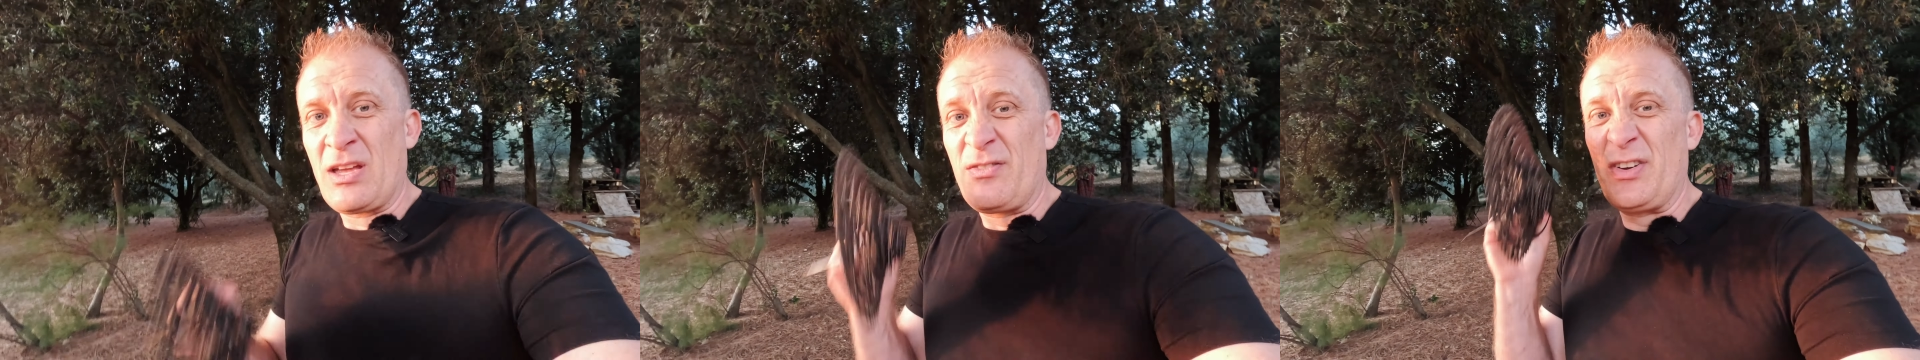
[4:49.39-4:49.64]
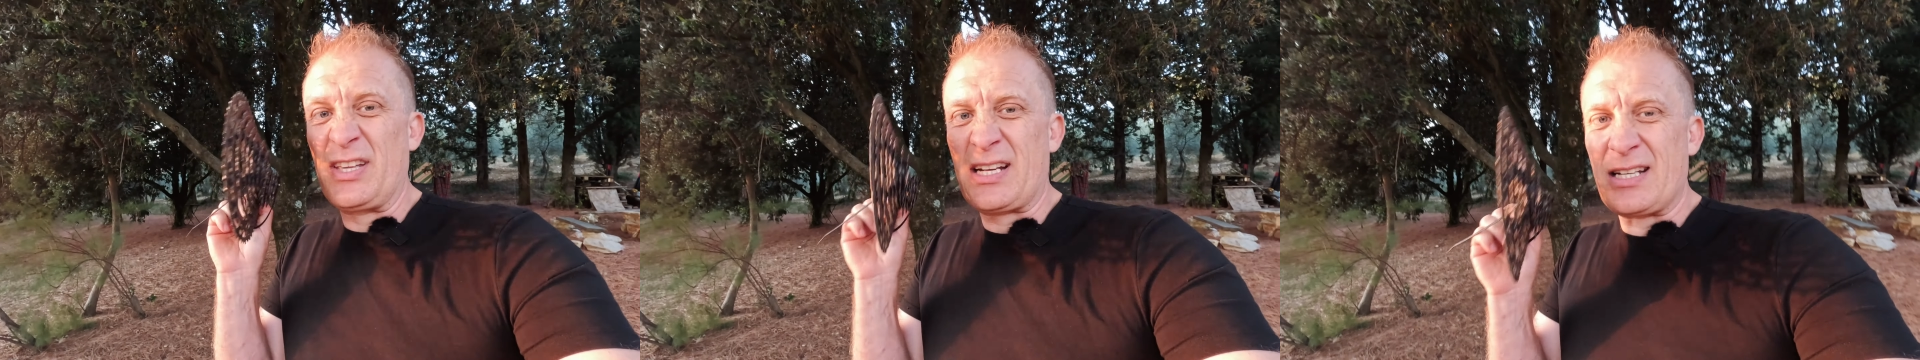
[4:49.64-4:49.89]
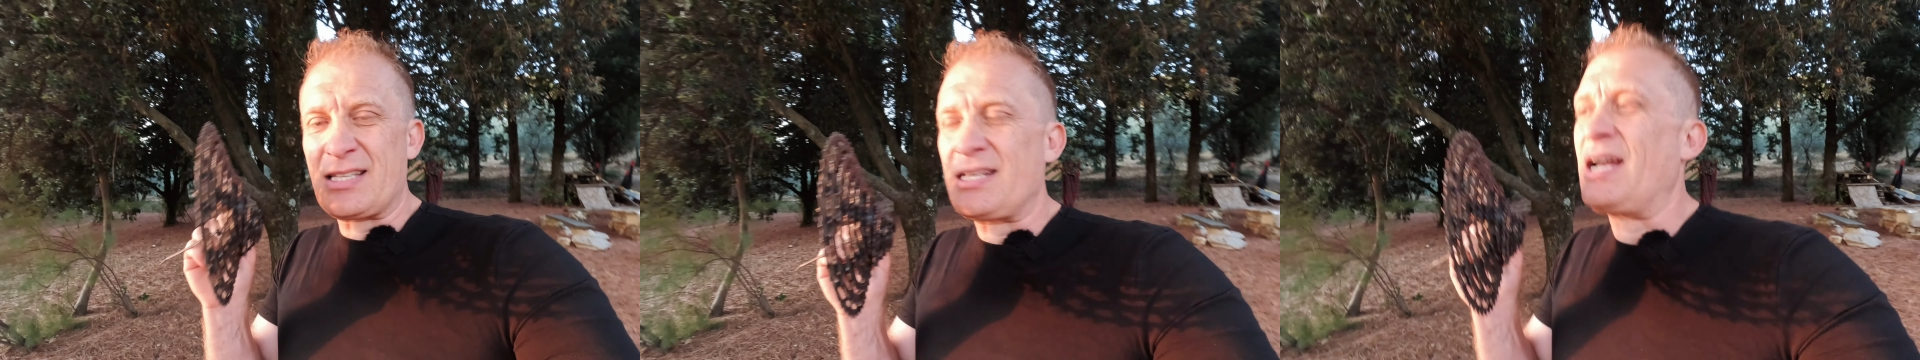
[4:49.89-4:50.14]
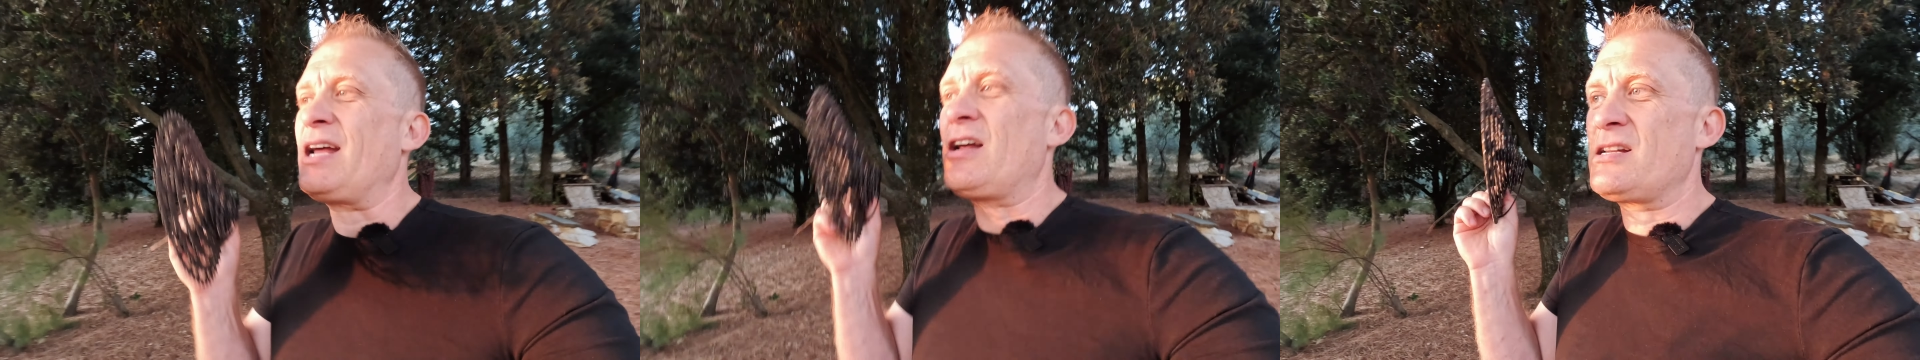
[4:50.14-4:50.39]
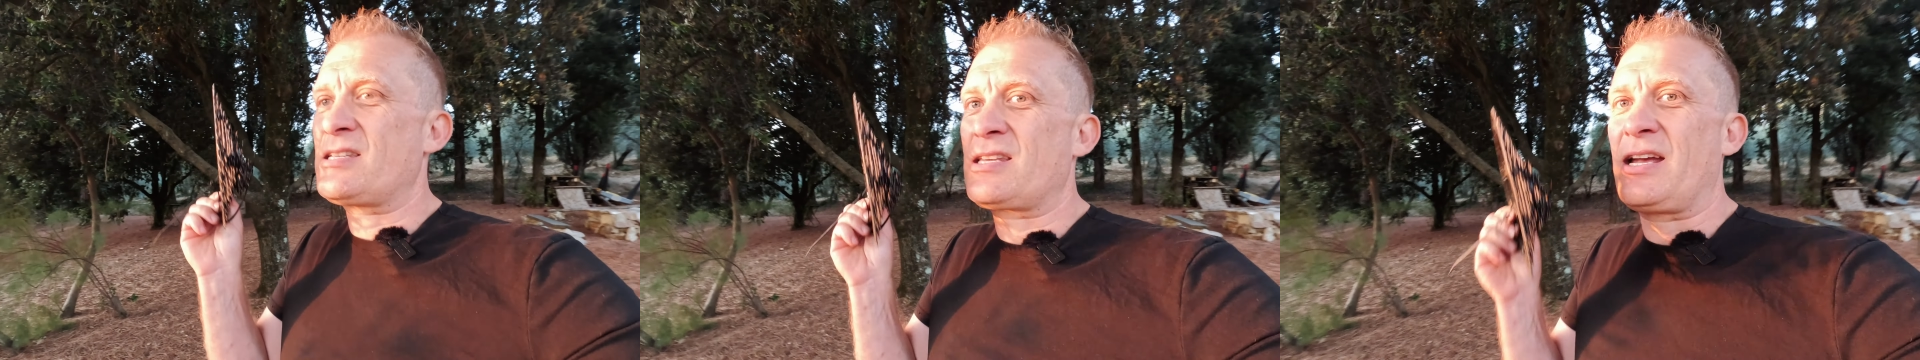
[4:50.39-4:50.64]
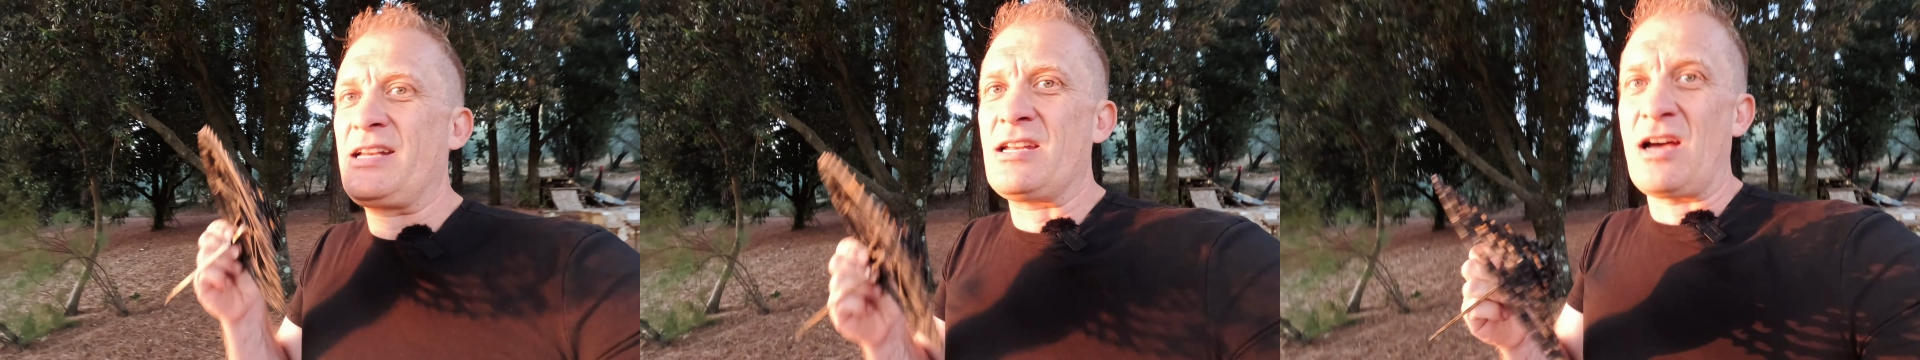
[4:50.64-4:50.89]
For the cassette, I'd
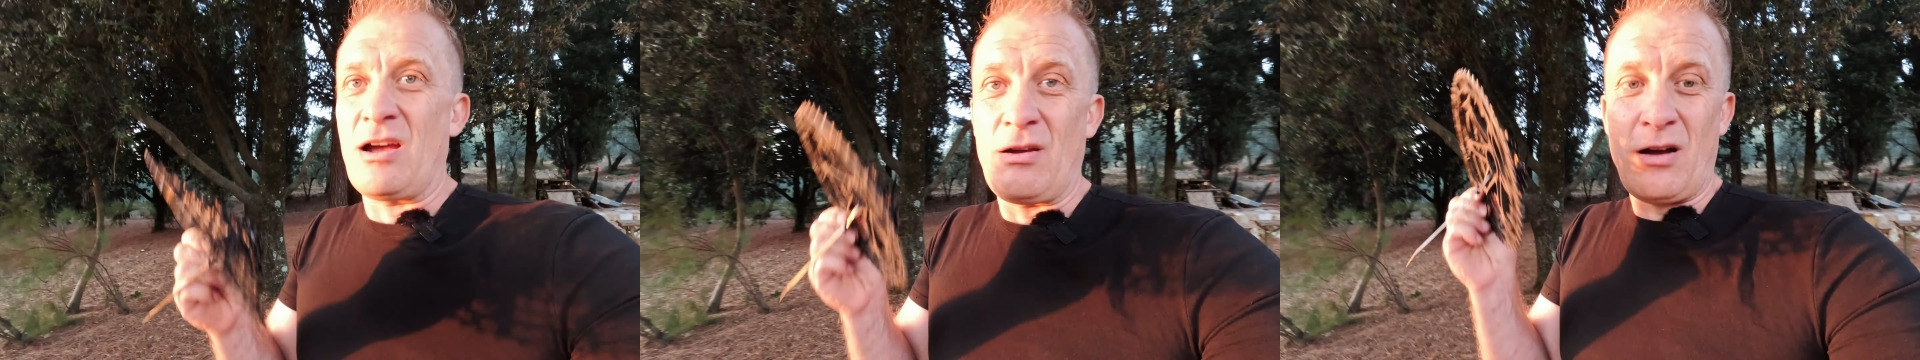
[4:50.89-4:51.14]
say no.